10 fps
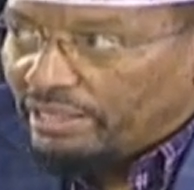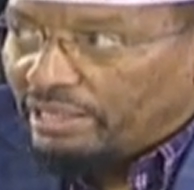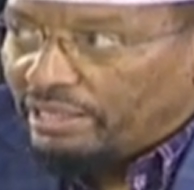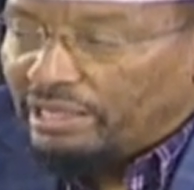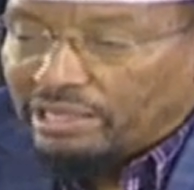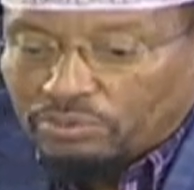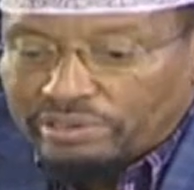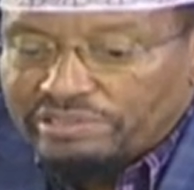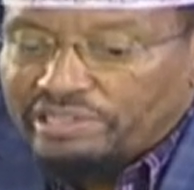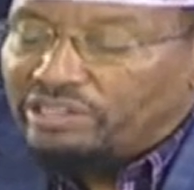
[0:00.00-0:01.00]
In other
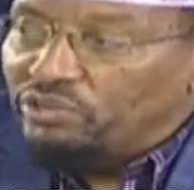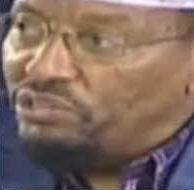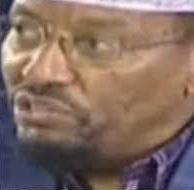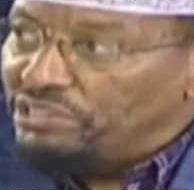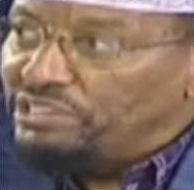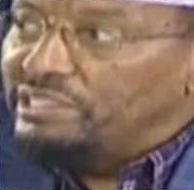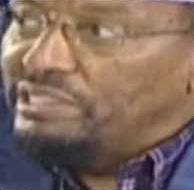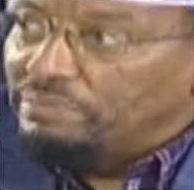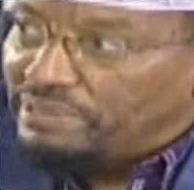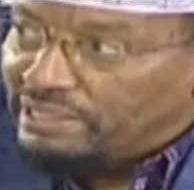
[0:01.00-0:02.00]
words, he increased the
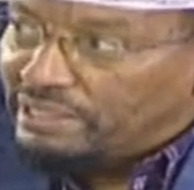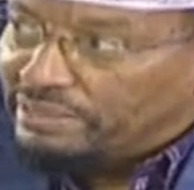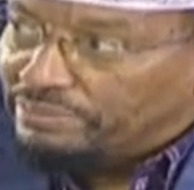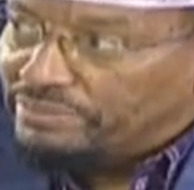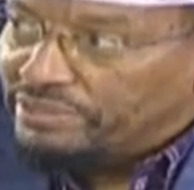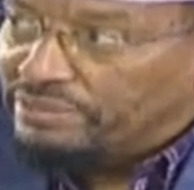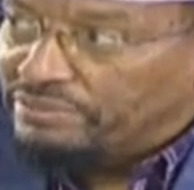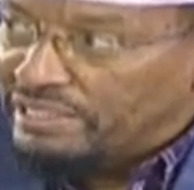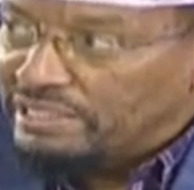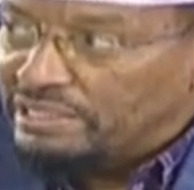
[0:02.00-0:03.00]
GDP,
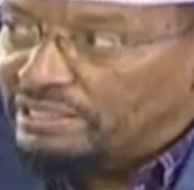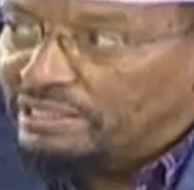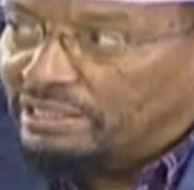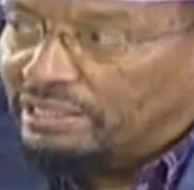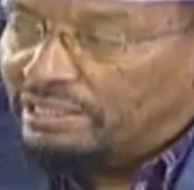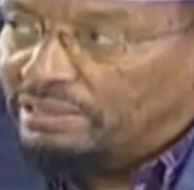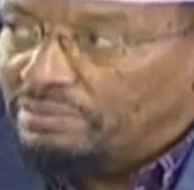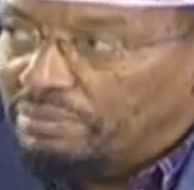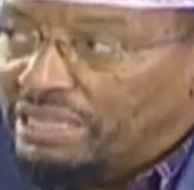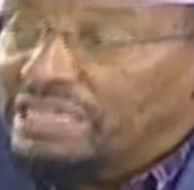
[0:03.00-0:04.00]
revised it
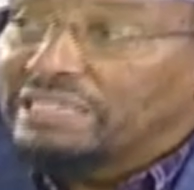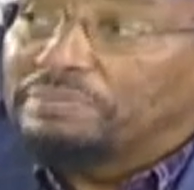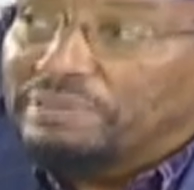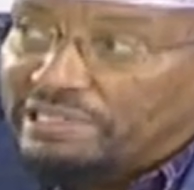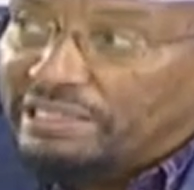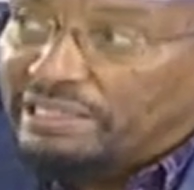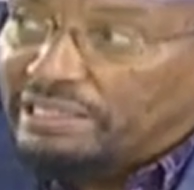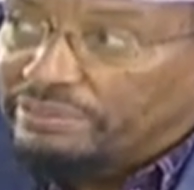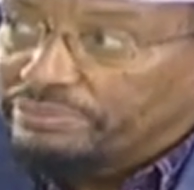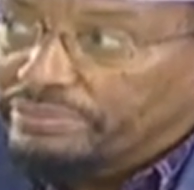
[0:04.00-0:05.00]
by 30%.
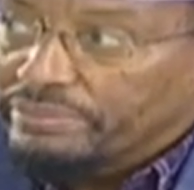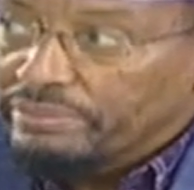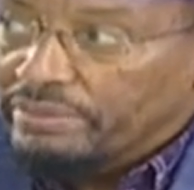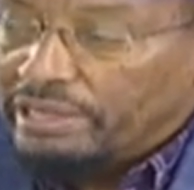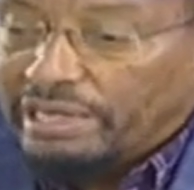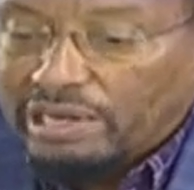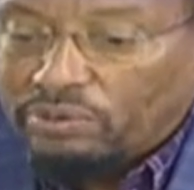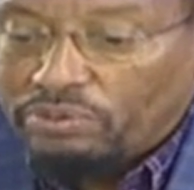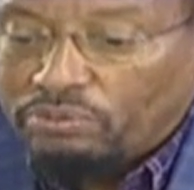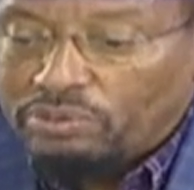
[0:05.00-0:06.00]

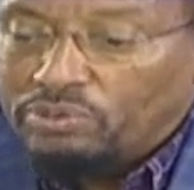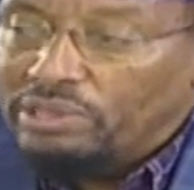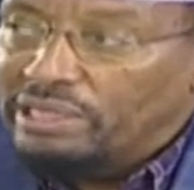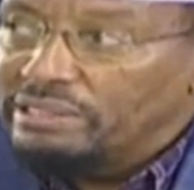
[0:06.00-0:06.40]
Now, what would that,